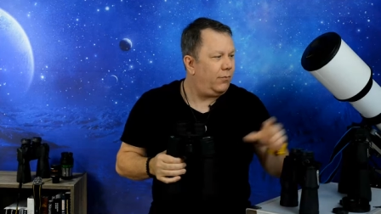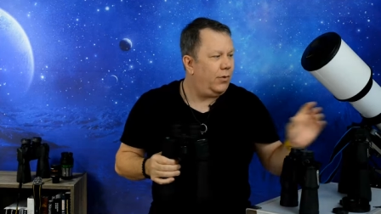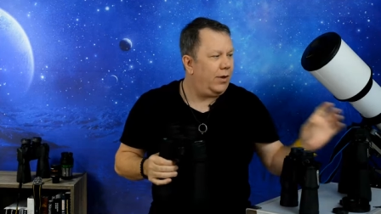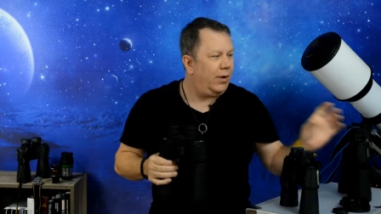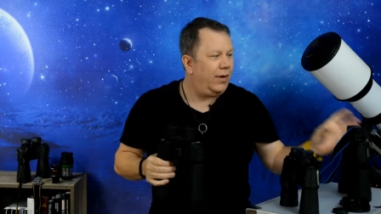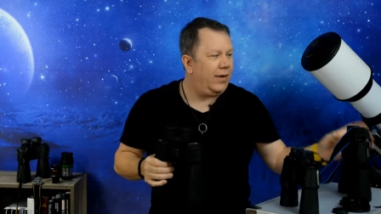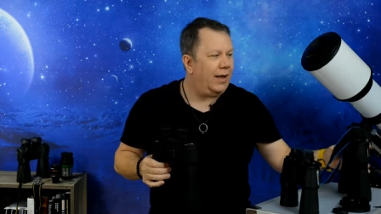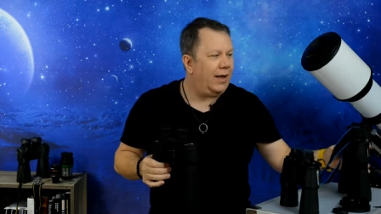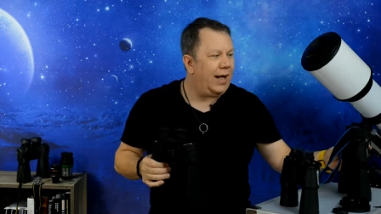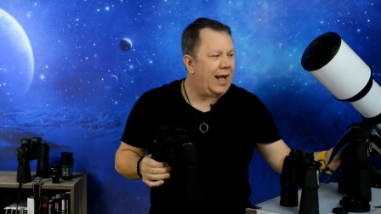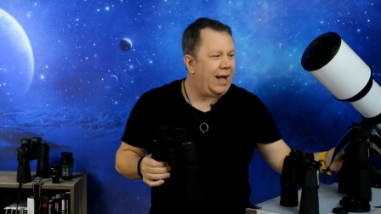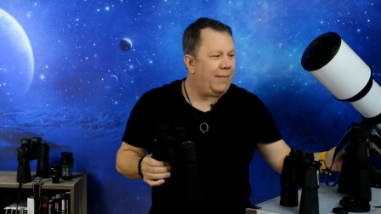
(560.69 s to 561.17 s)

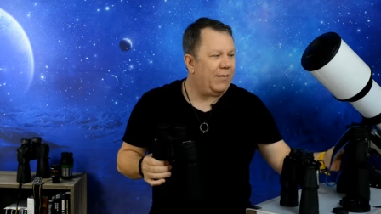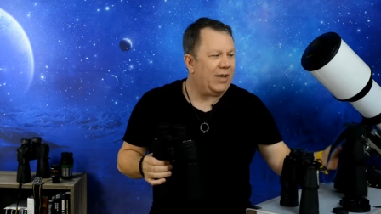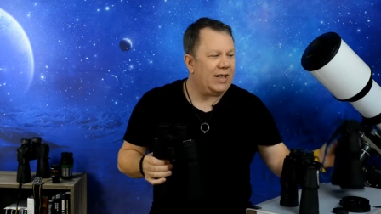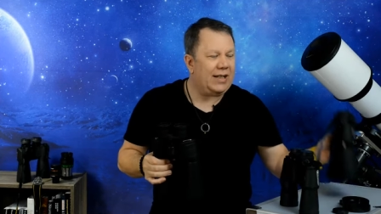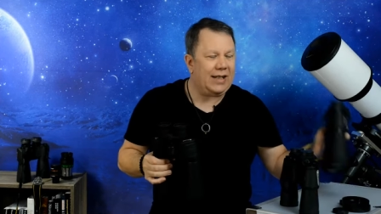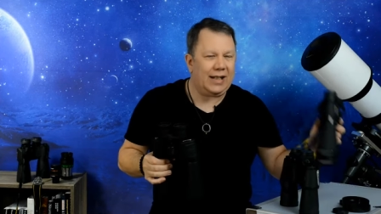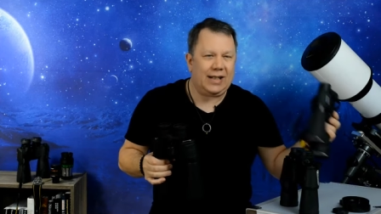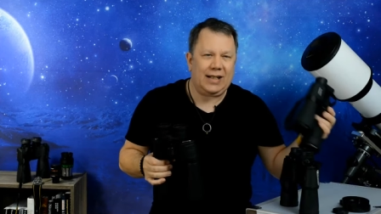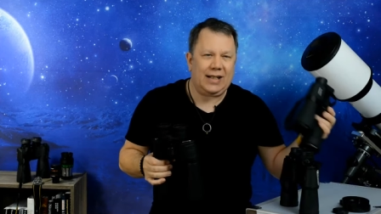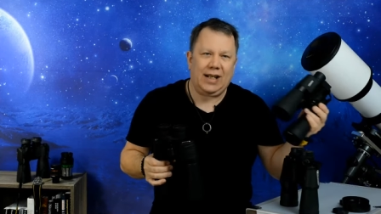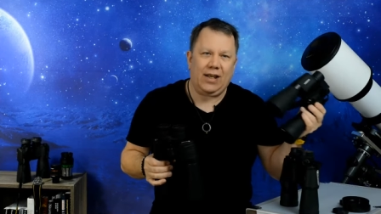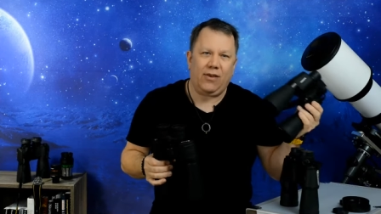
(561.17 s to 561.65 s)
With the nine by
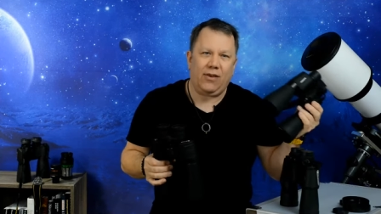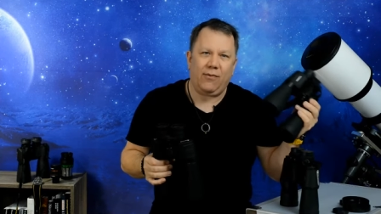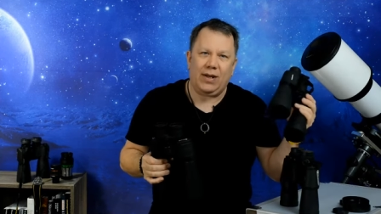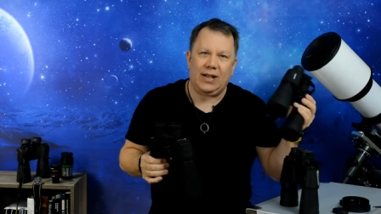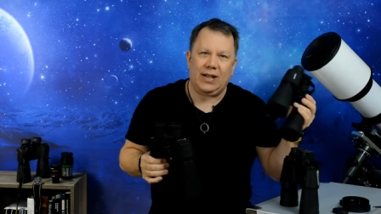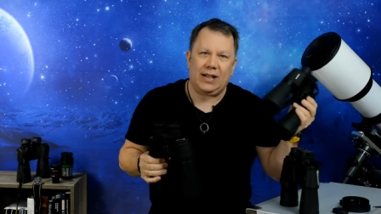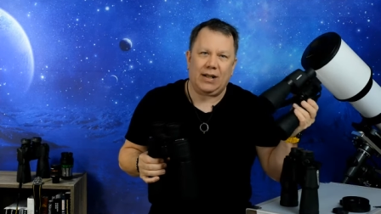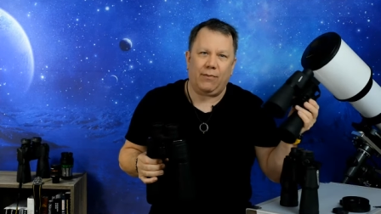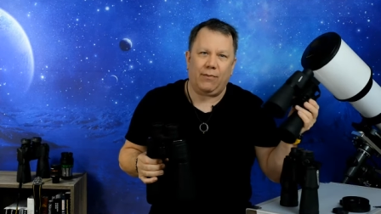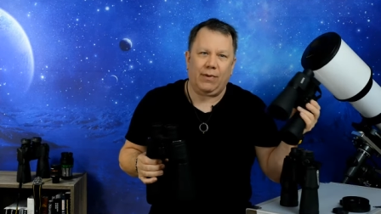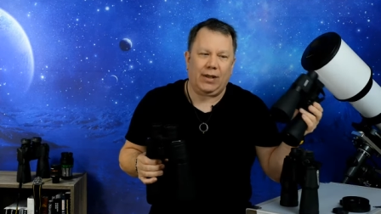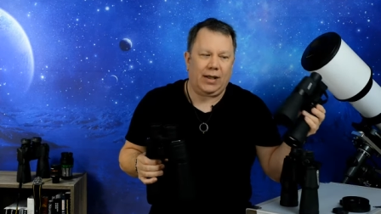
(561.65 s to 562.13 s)
sixty
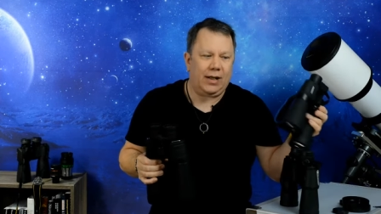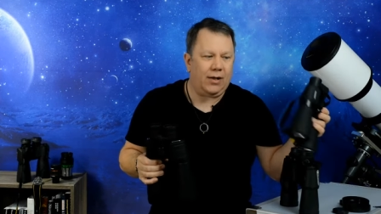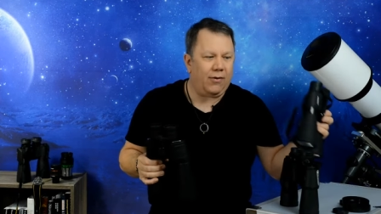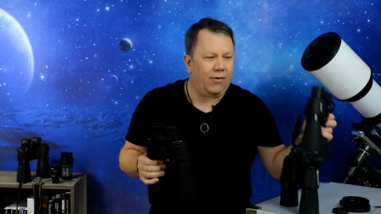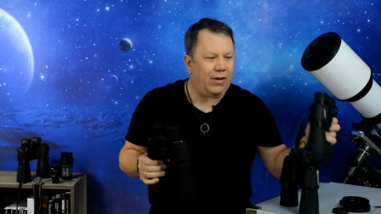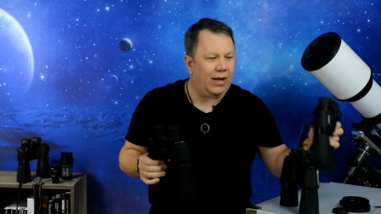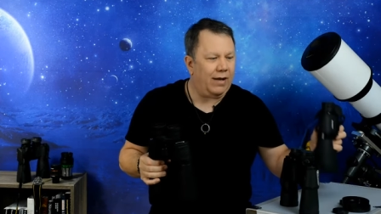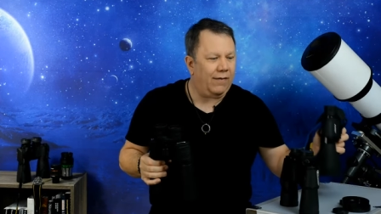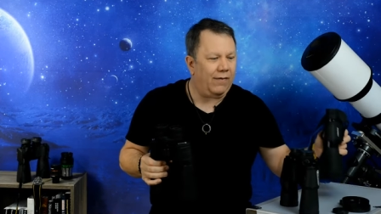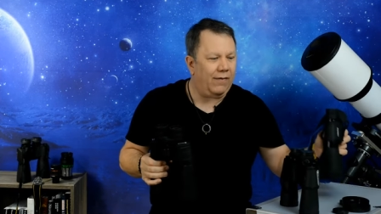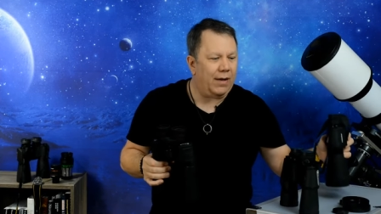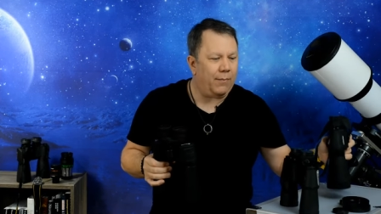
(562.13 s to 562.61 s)
threes, I really
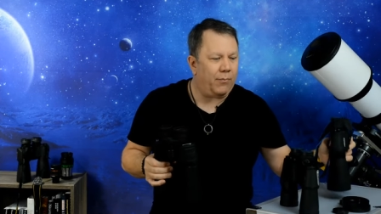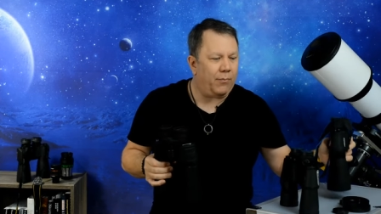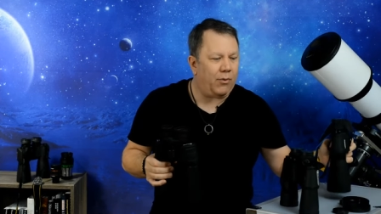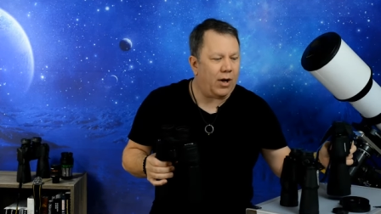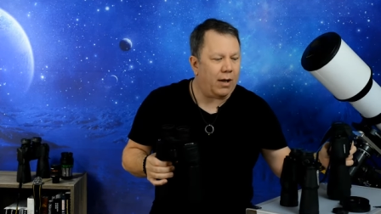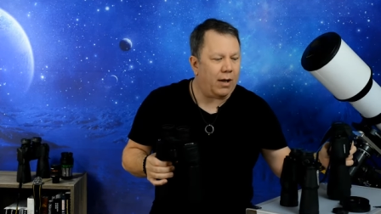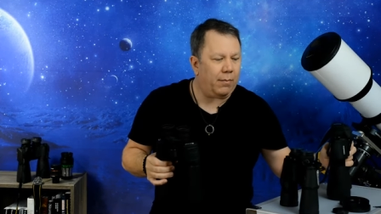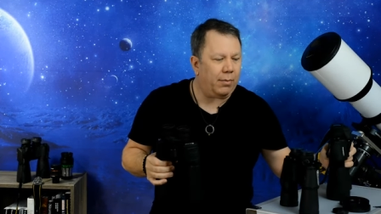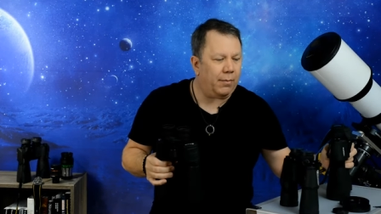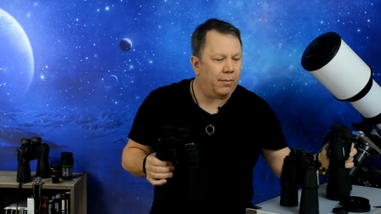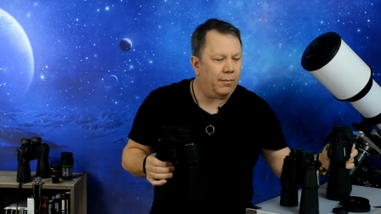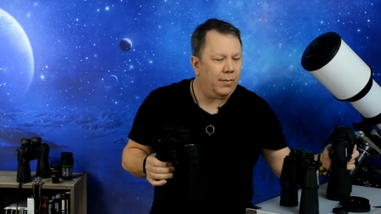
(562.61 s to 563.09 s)
don't have that
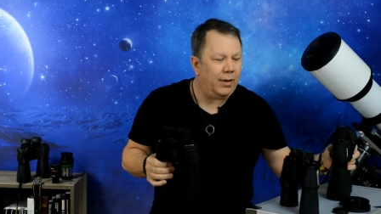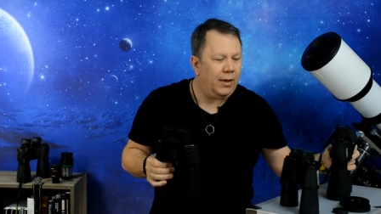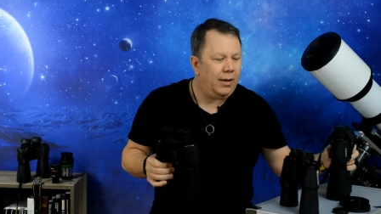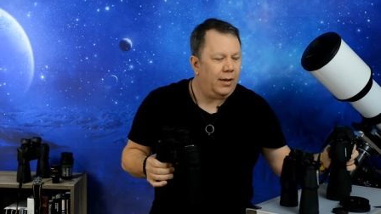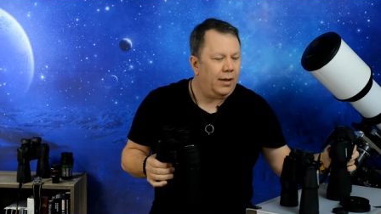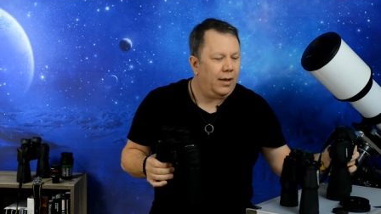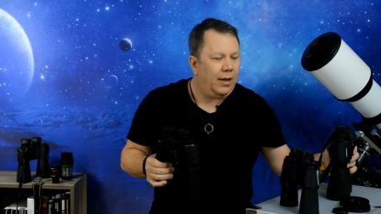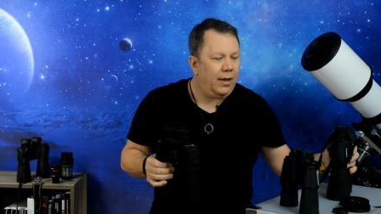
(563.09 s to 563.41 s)
problem,